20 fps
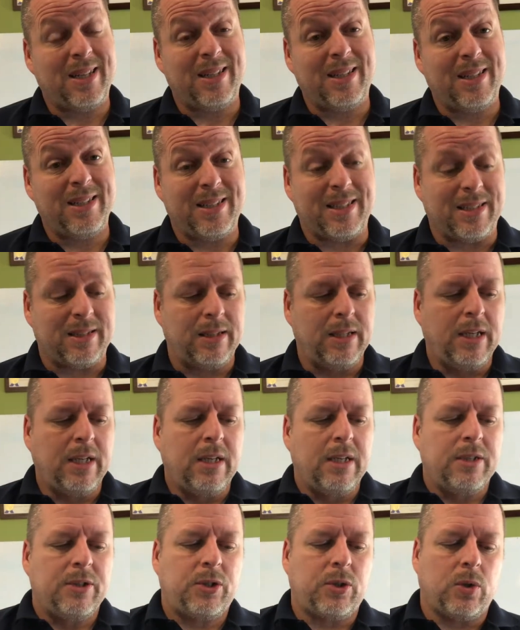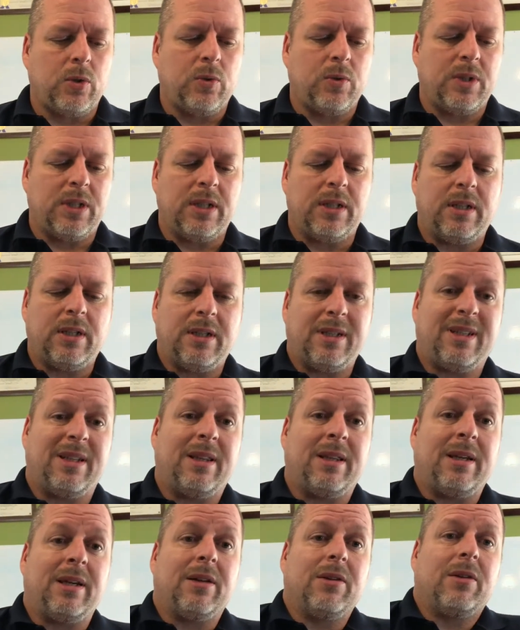I like it. So
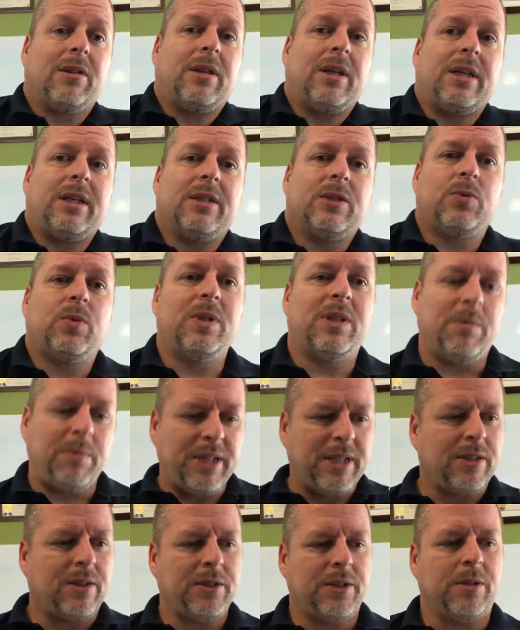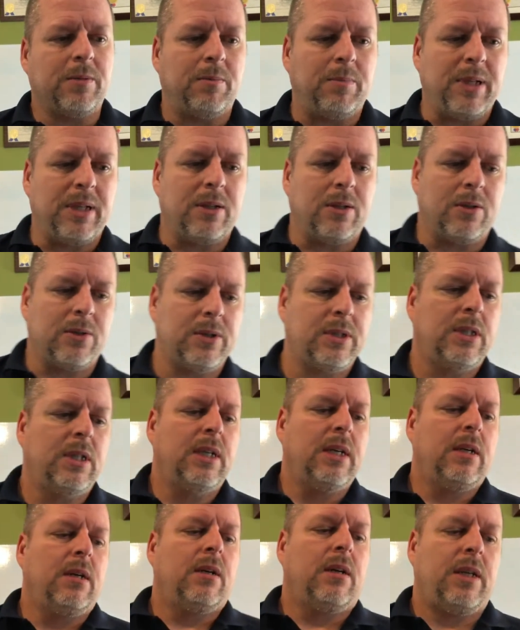the other thing is, with it being on your belt,
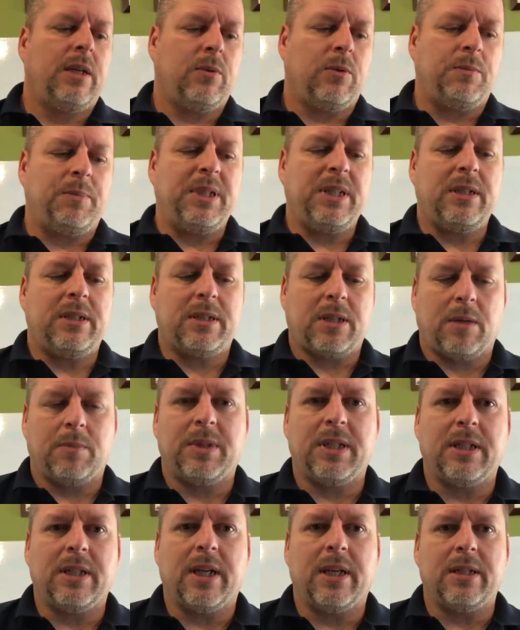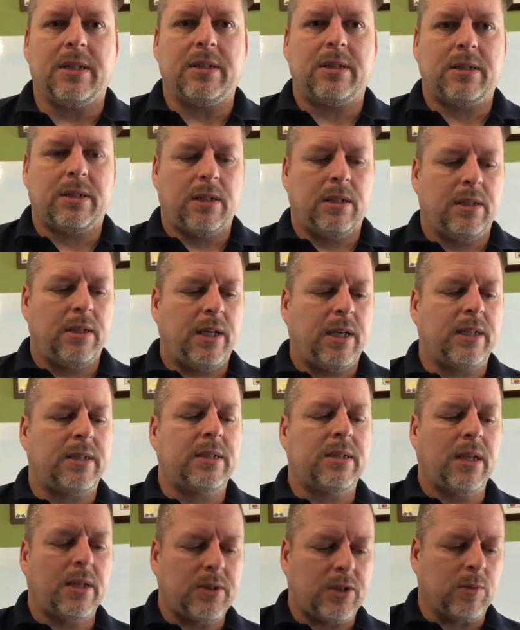it would be something that is
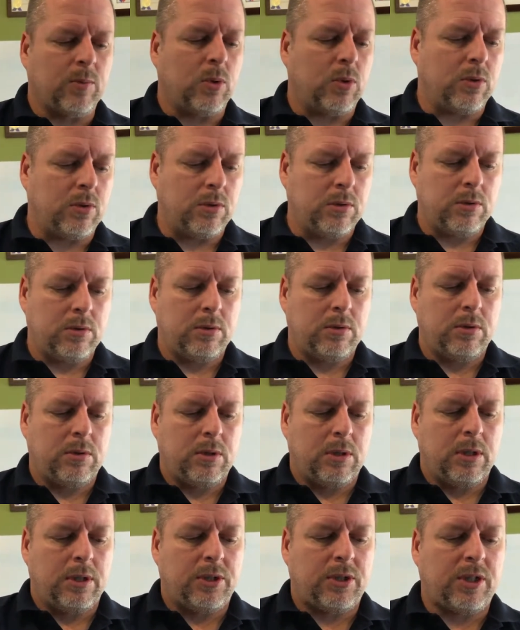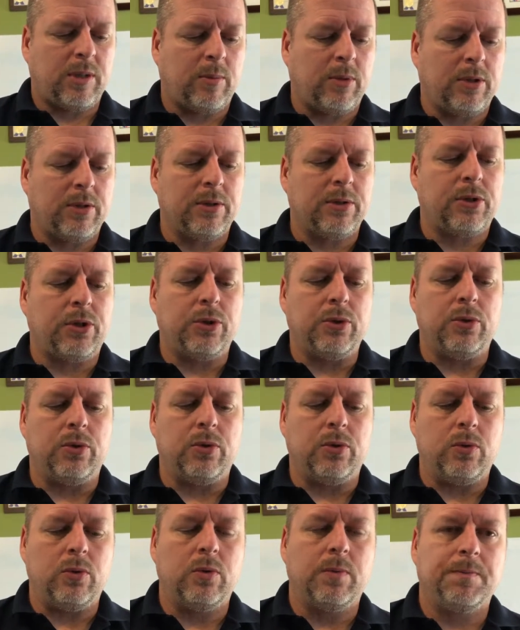accessible, similar
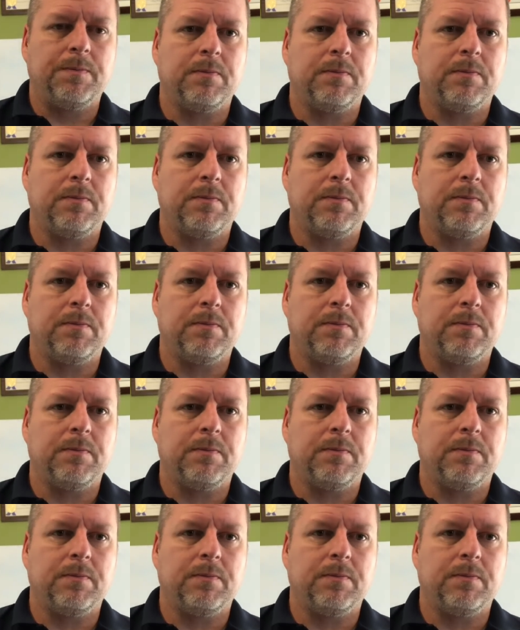to,